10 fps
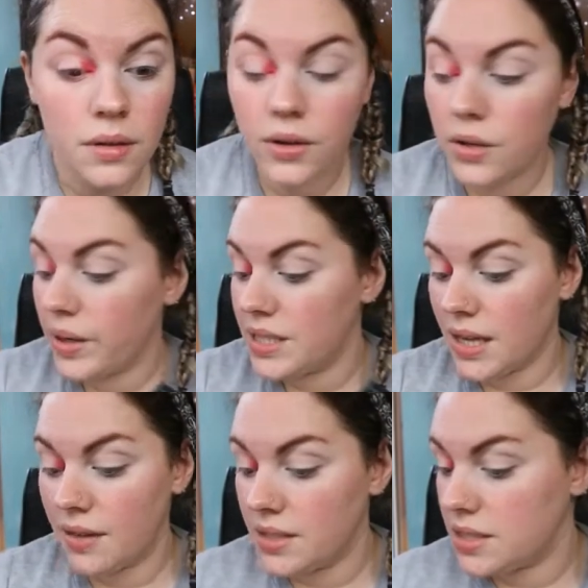The only way to
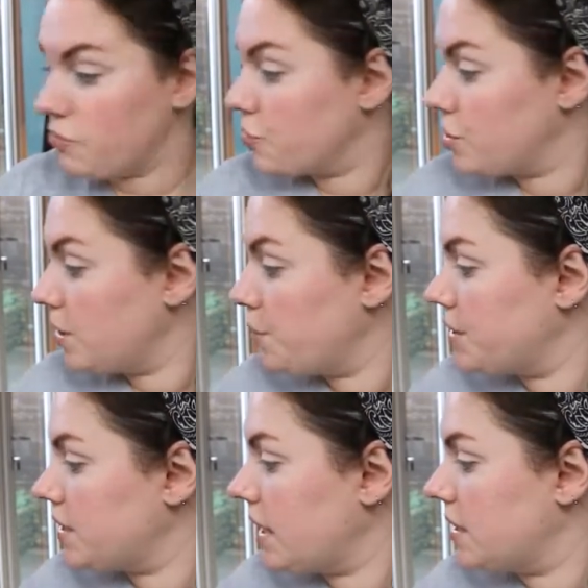get this super
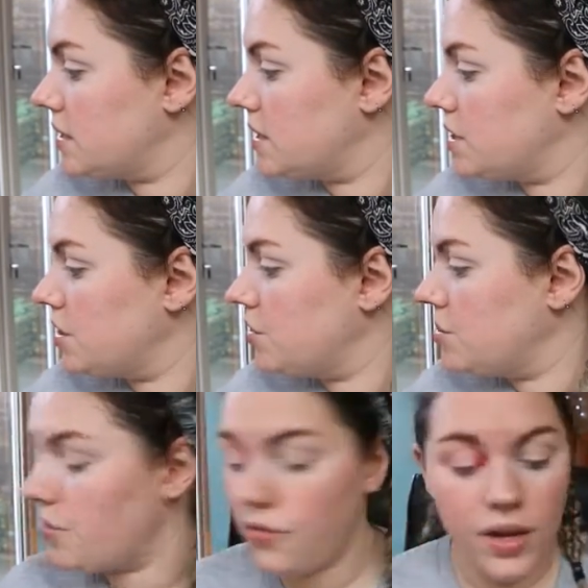intense is to
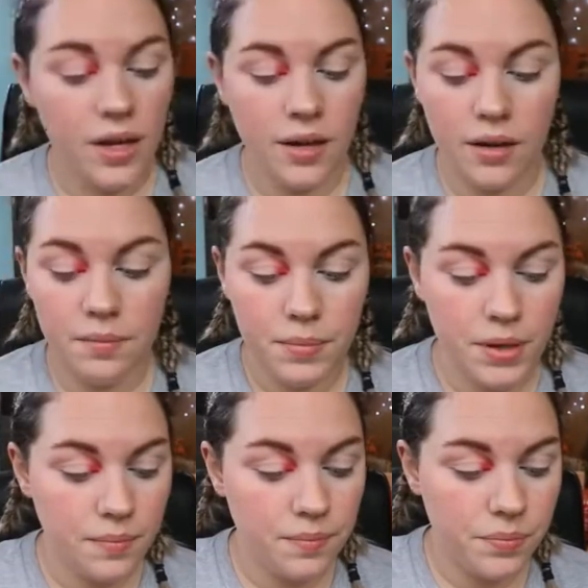use your finger,
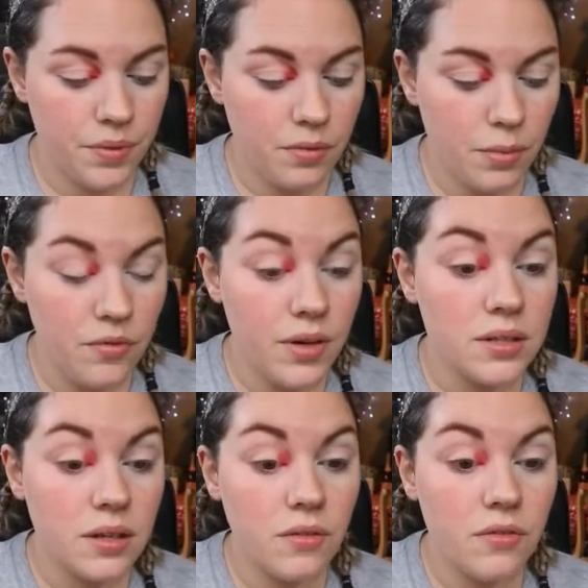but look, my
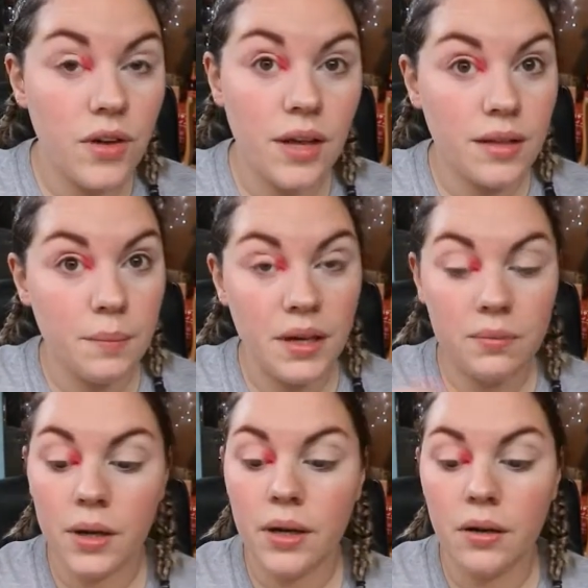finger's going to fit in that bit
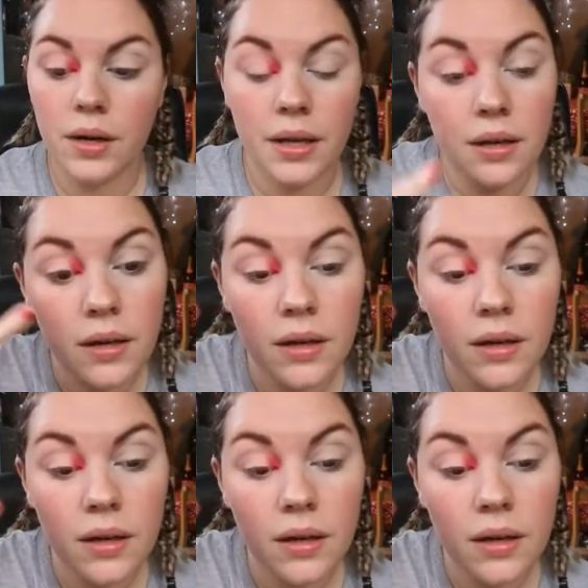of my eye.